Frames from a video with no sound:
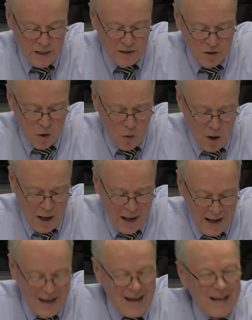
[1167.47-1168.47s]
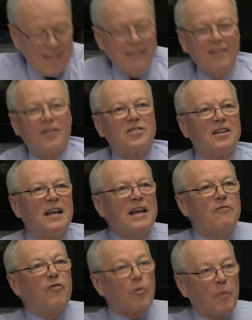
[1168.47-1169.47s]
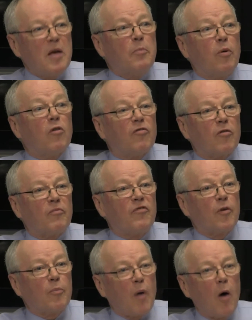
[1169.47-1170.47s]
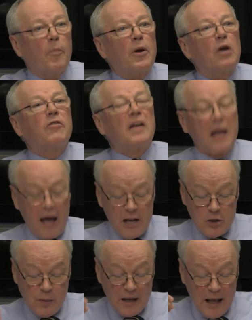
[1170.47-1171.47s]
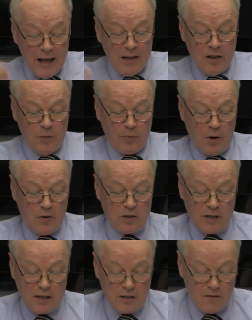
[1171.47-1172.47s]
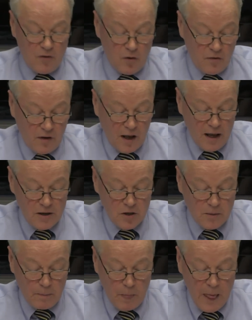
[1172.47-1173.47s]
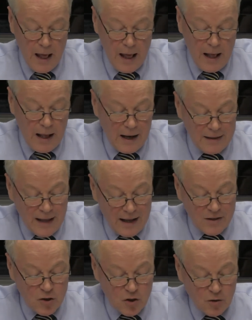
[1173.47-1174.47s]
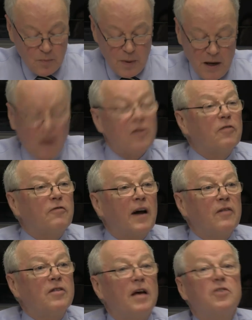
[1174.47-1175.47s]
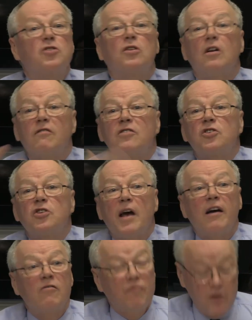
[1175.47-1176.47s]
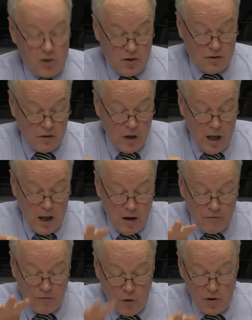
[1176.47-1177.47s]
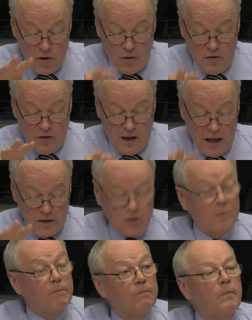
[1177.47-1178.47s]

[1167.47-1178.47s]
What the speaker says: So there's a need for people, for popular engagement in the process of unification. And that should be on the foundation of a shared vision for unification.